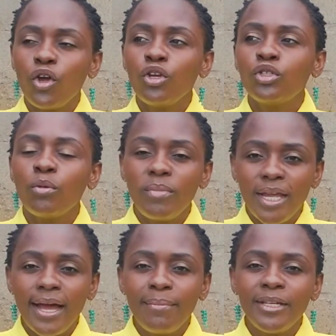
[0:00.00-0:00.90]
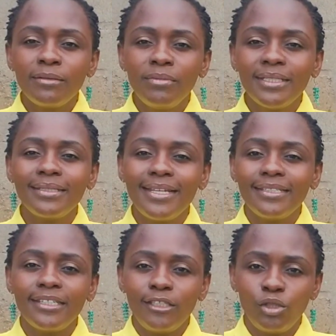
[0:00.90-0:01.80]
you to become, it means there is
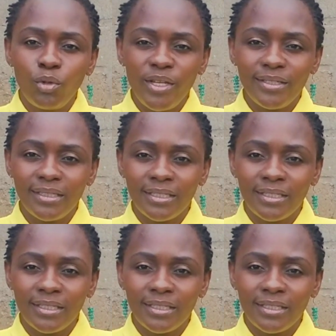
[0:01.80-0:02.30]
a choice.